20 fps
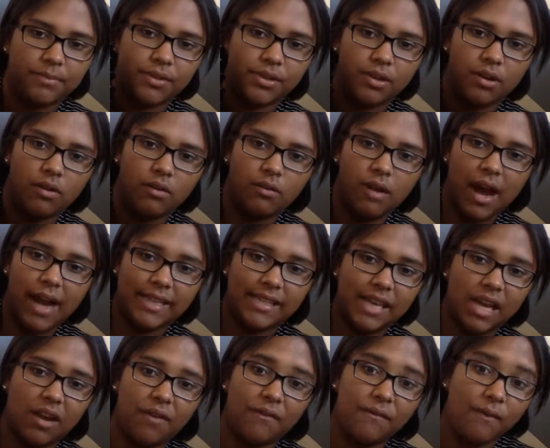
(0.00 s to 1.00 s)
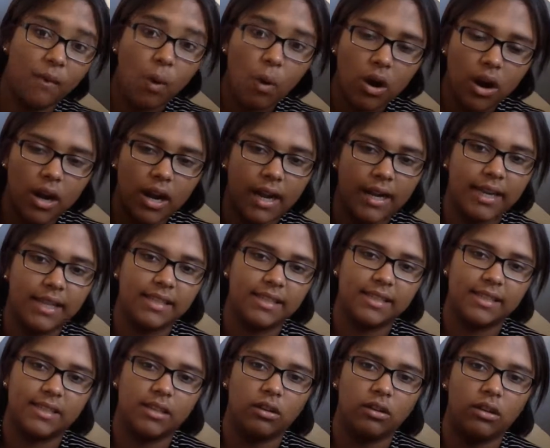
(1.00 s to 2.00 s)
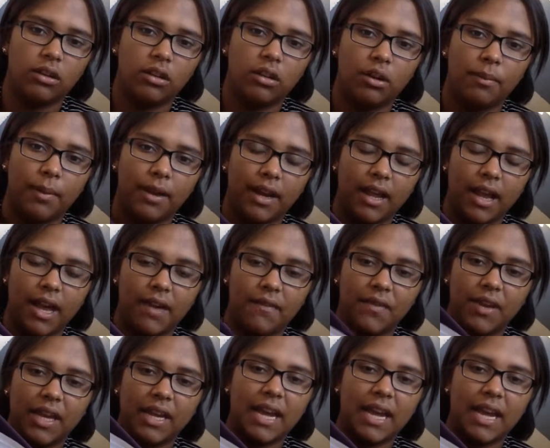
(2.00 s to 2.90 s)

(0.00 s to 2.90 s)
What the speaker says: So I take 4, and it's still a little bit heavy,